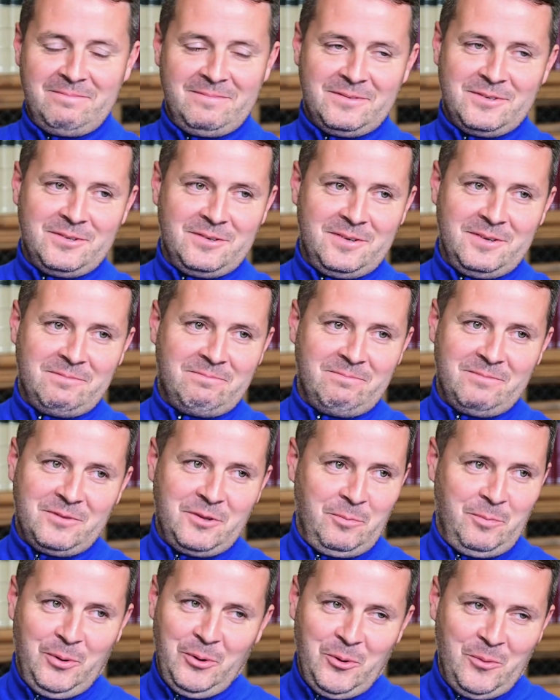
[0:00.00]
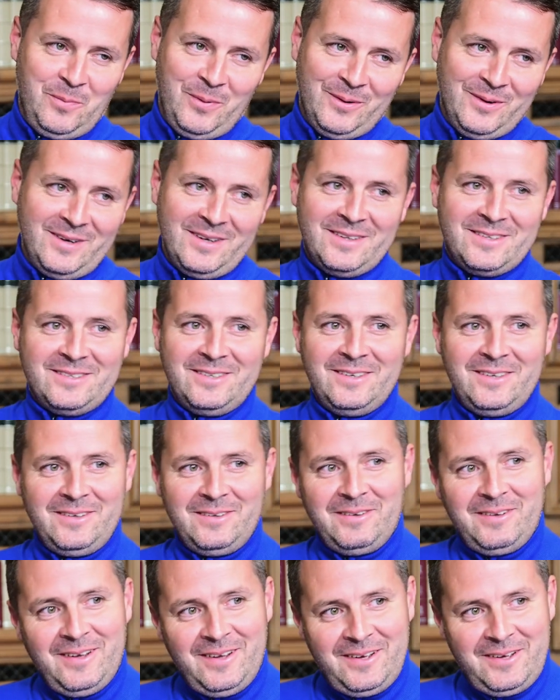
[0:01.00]
to the ball boy,
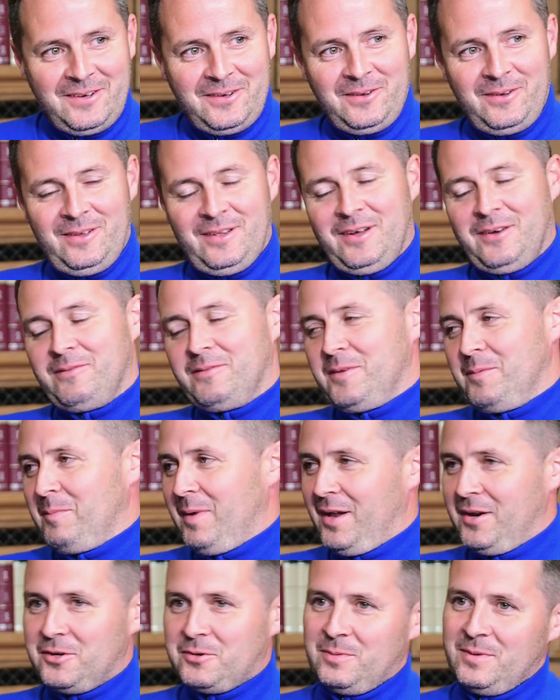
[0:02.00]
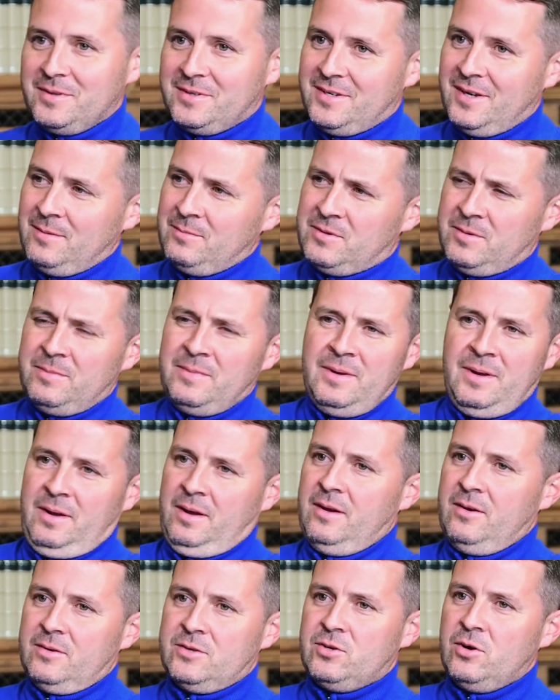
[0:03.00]
to, the management team, to me, yeah,
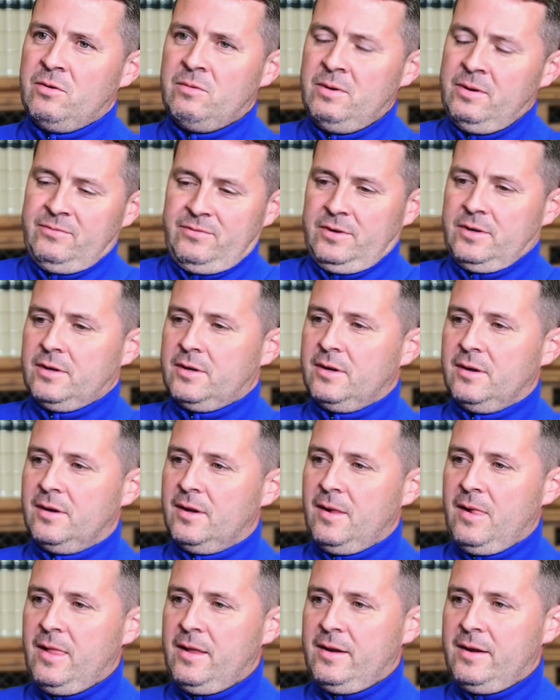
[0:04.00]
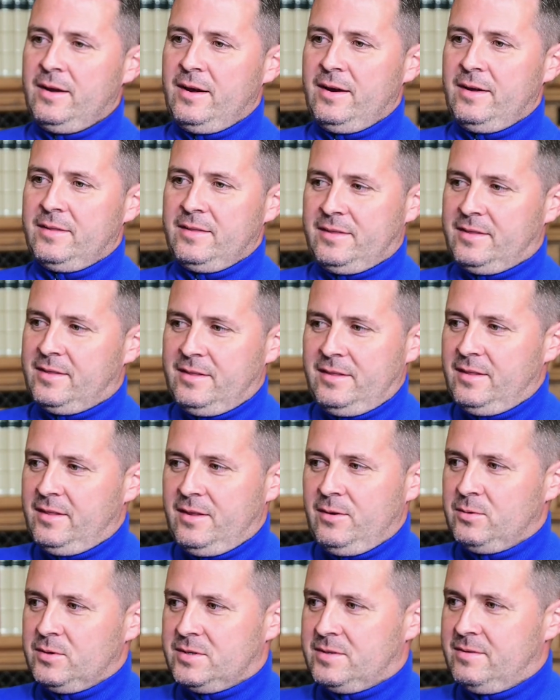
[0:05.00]
it was horrific.
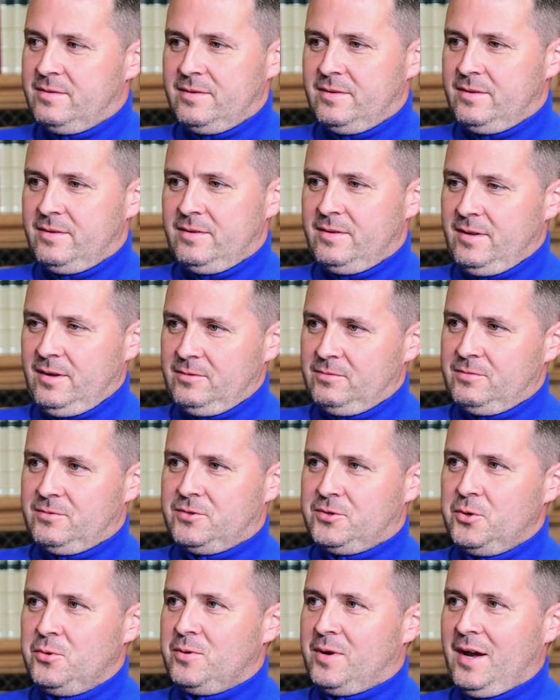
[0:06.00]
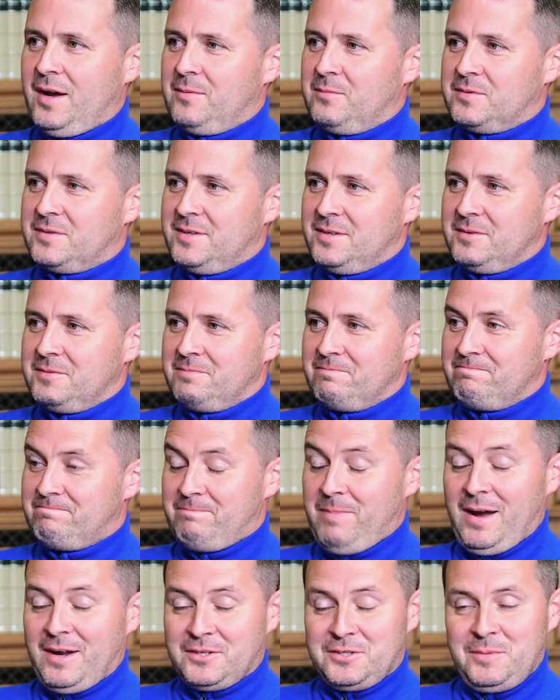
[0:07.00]
There was, 2 games that
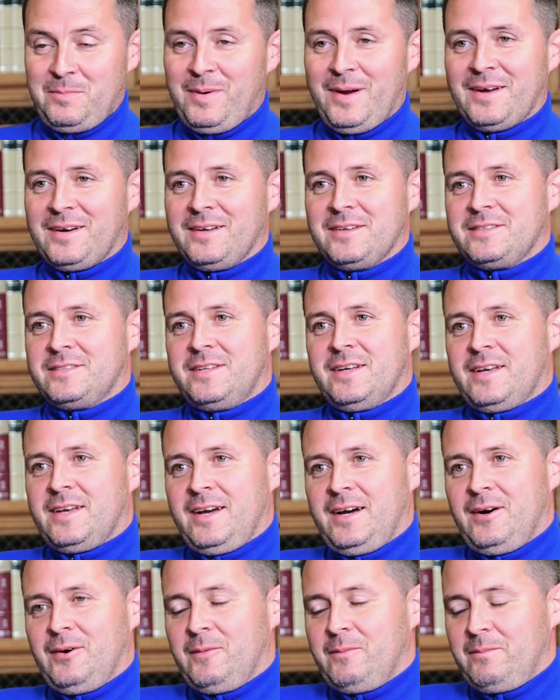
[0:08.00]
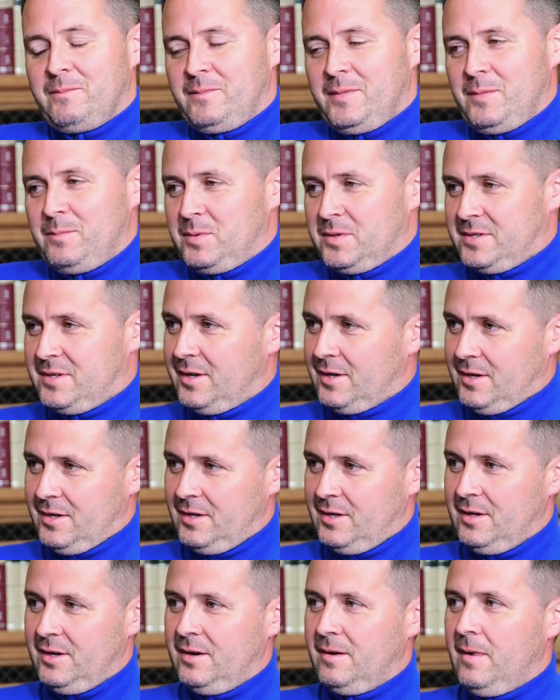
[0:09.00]
back-to-back that stick out, in
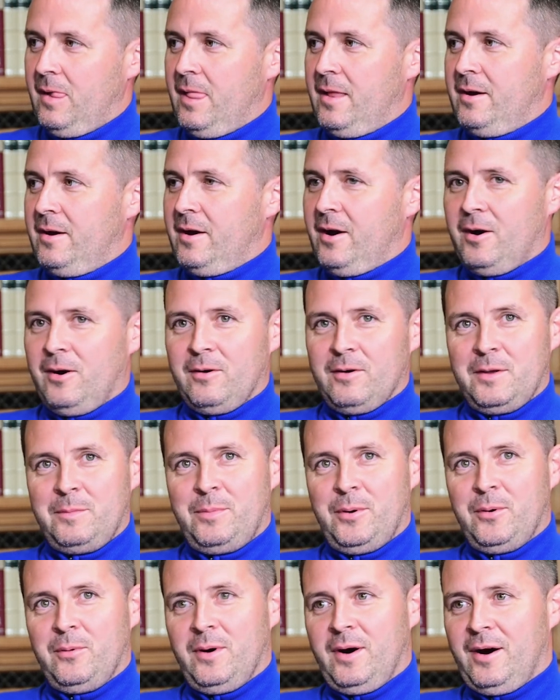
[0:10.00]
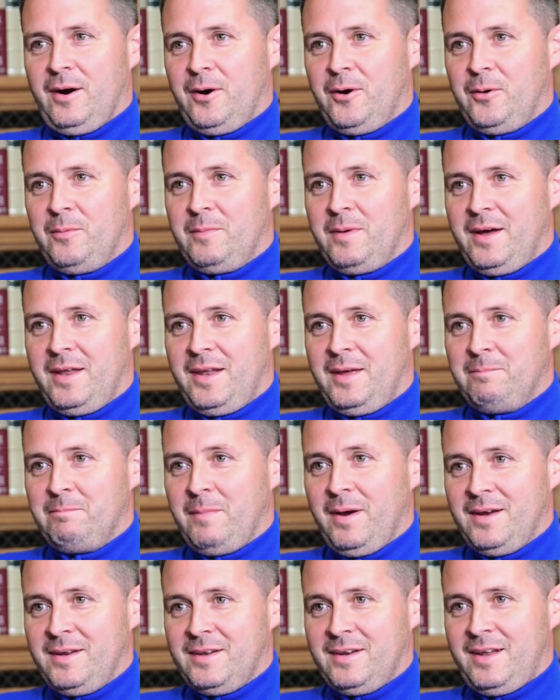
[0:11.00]
particular, Hartlepool at home and then
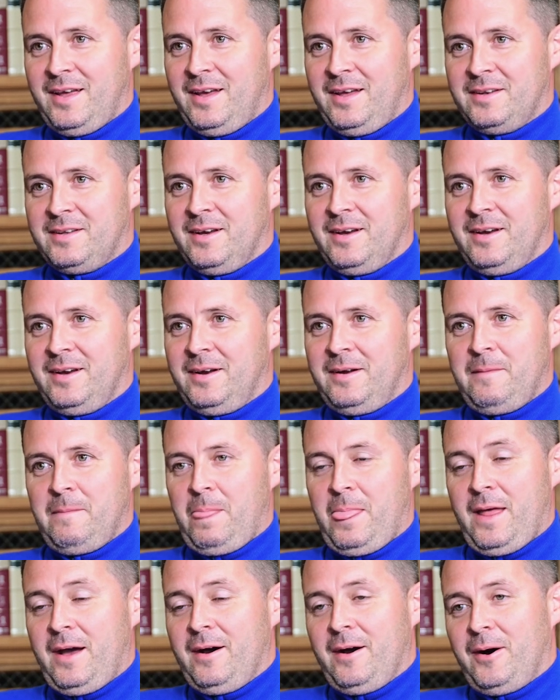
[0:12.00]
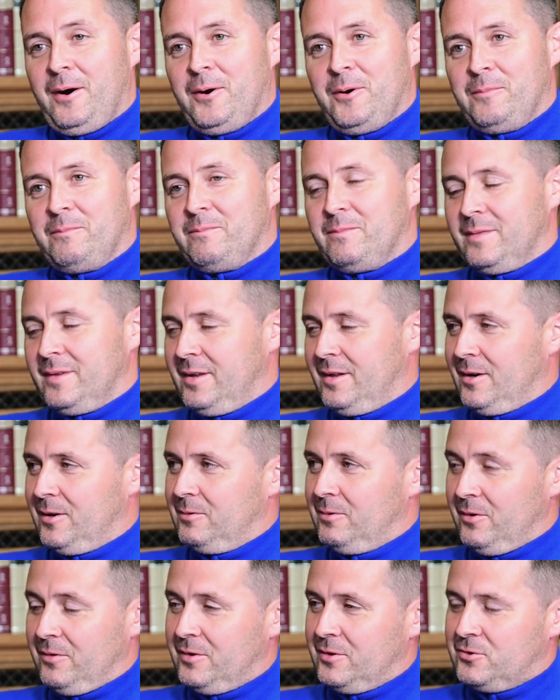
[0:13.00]
Maidenhead at home,
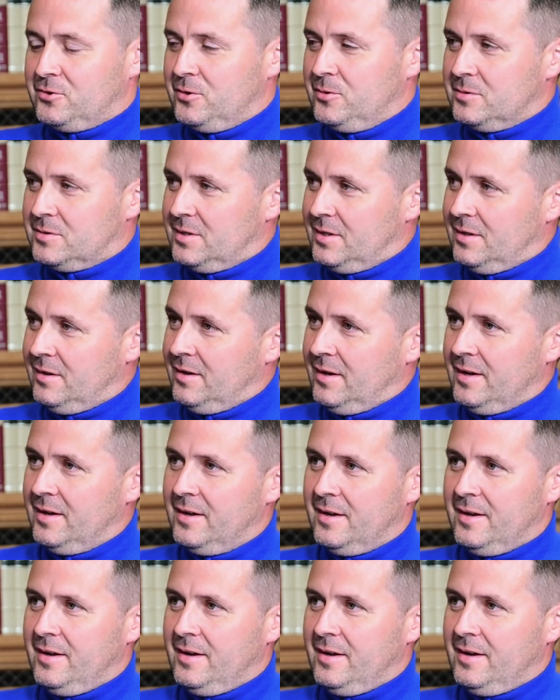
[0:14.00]
on the Tuesday night.